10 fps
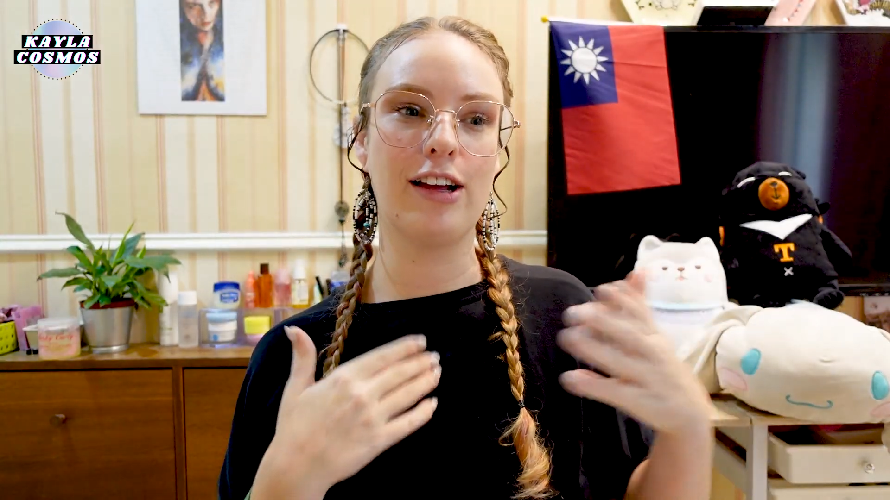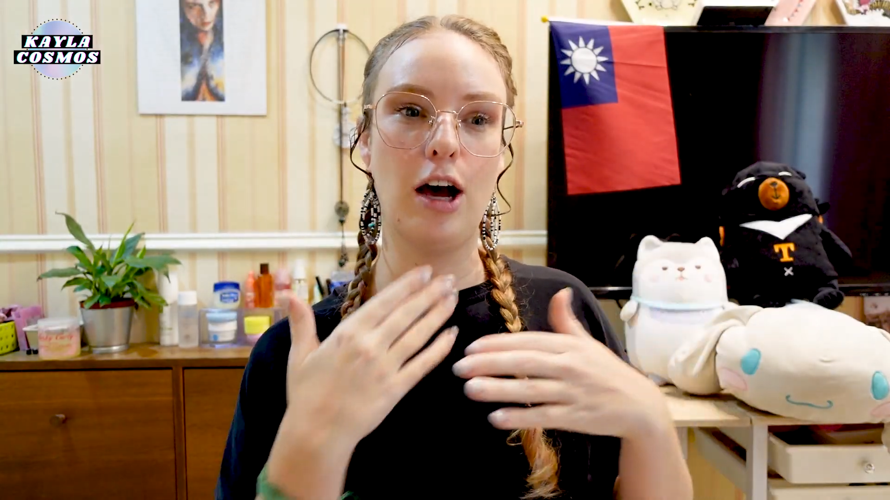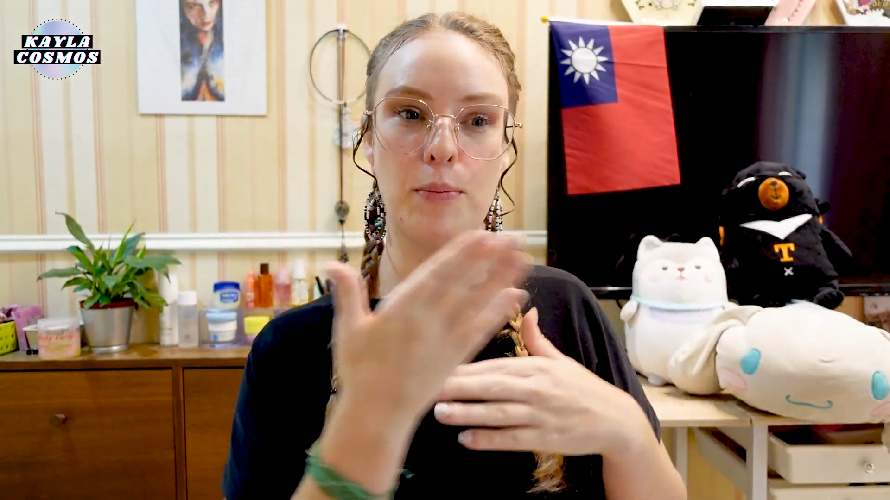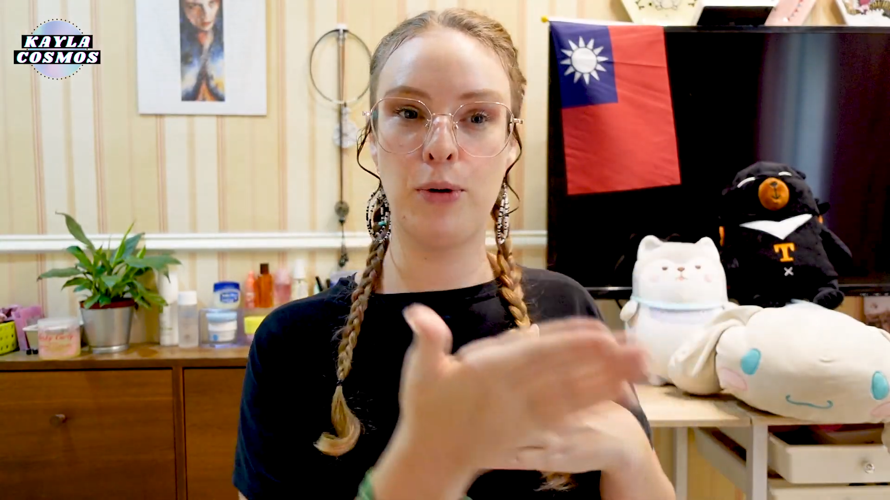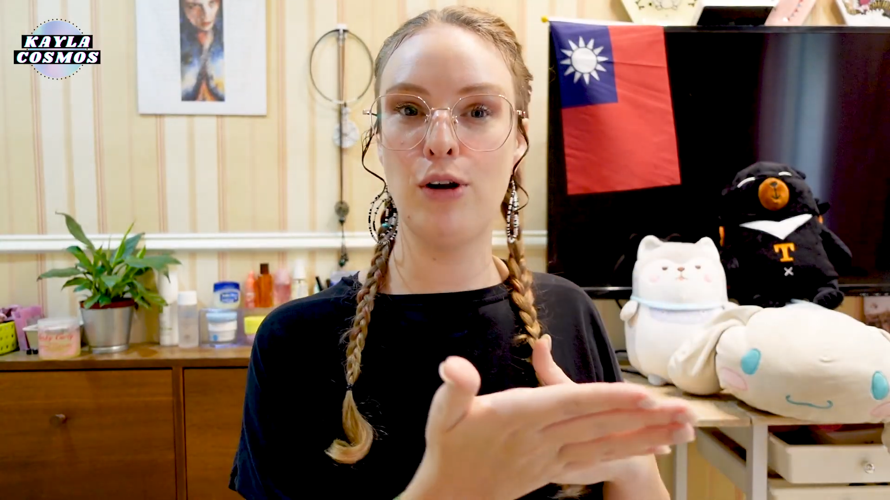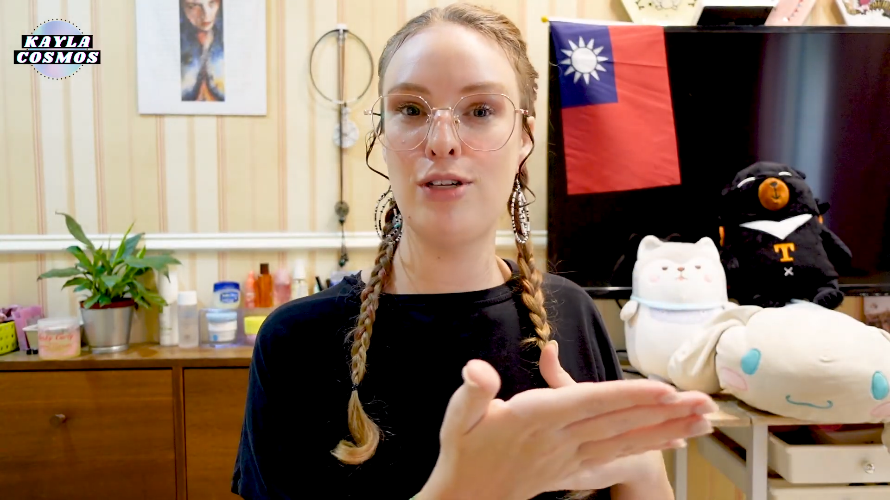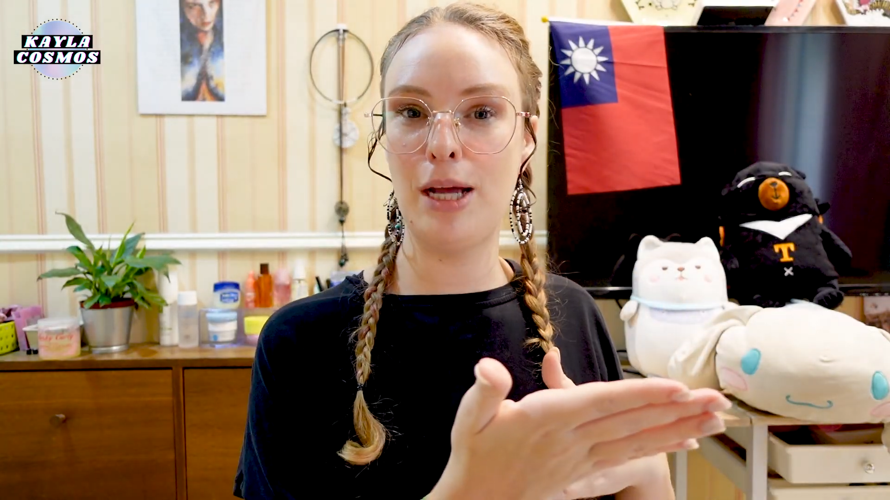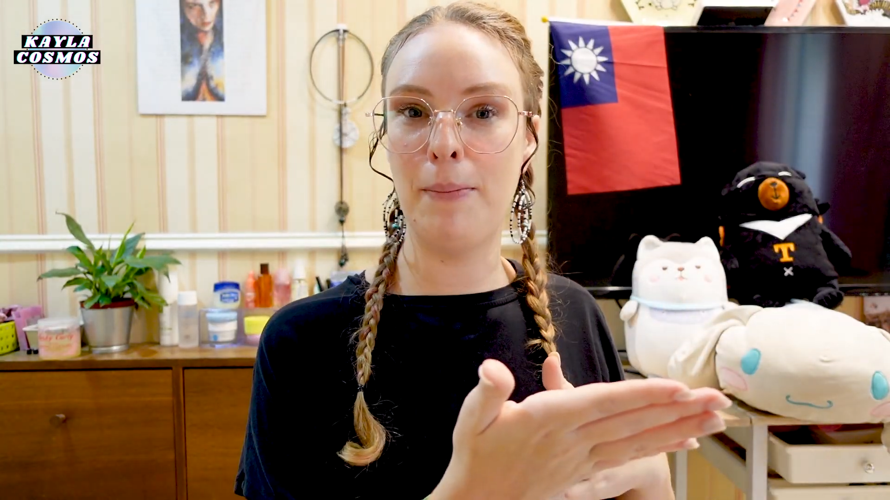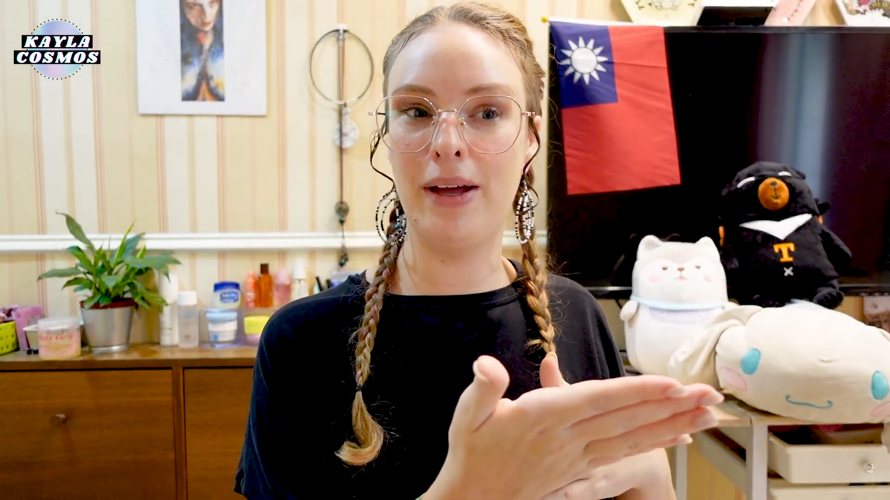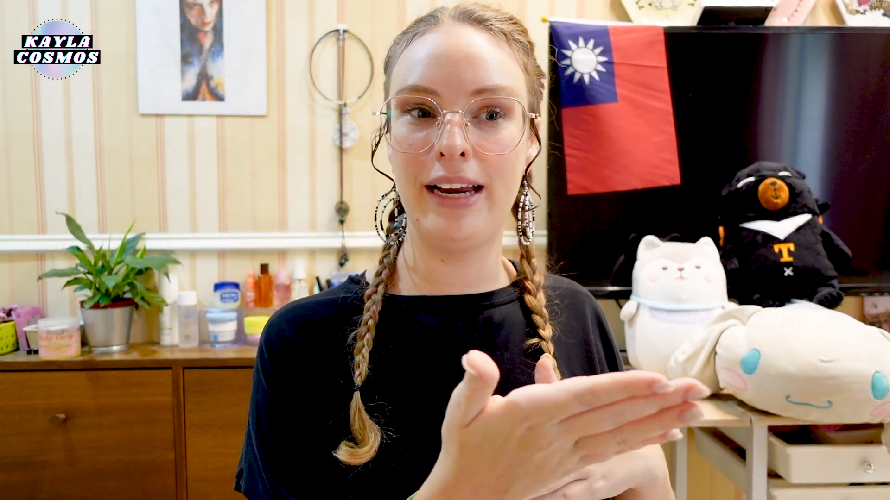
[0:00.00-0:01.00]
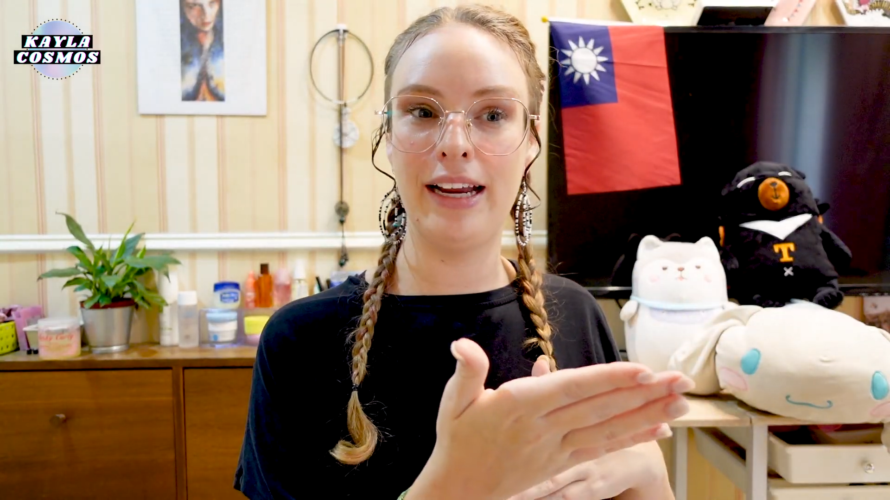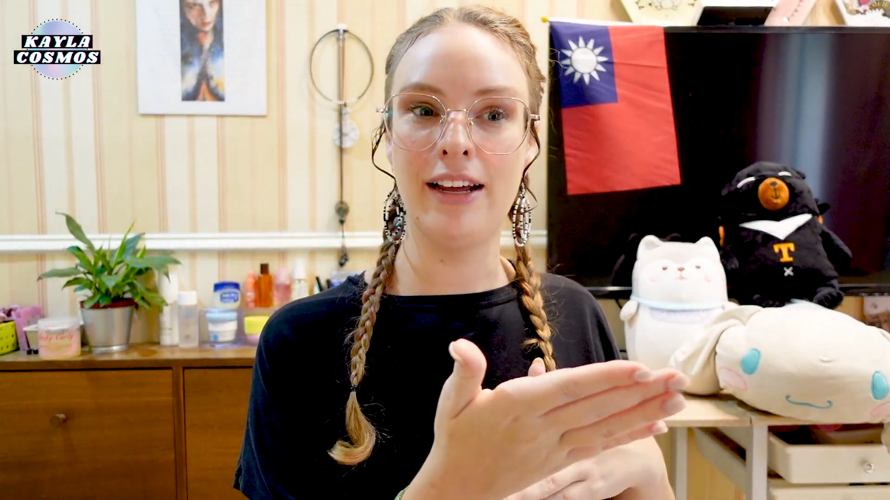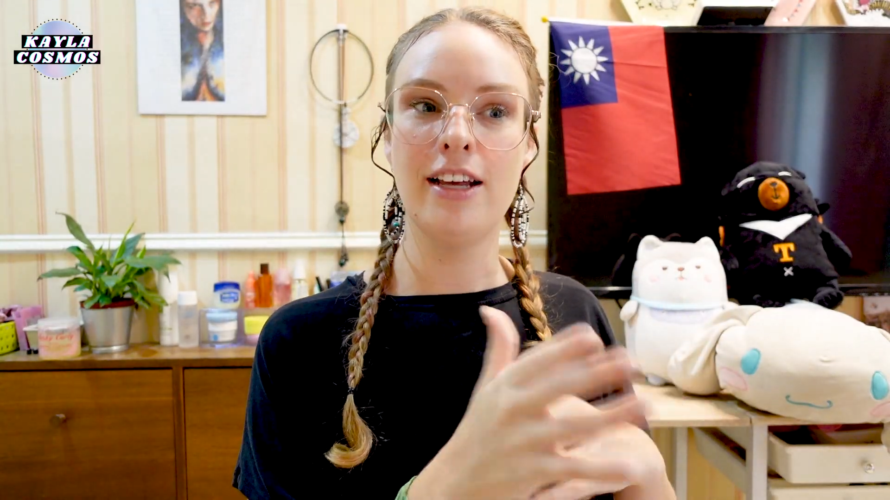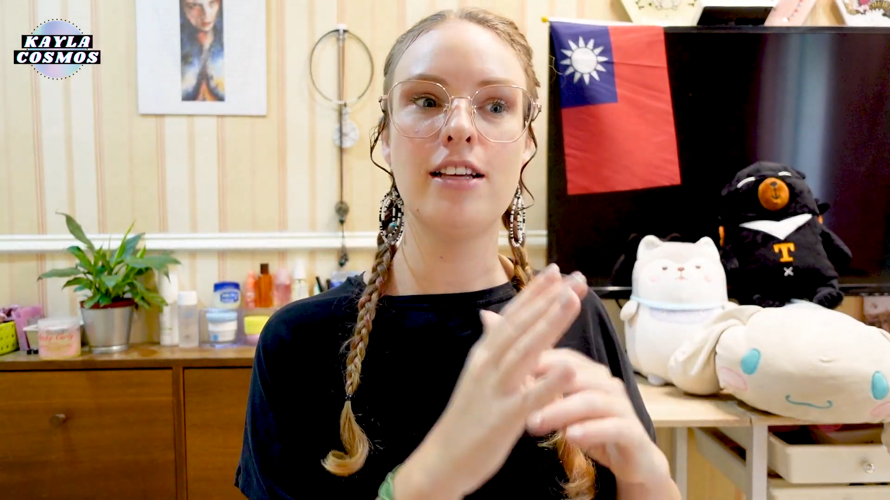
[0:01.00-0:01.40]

approach somebody.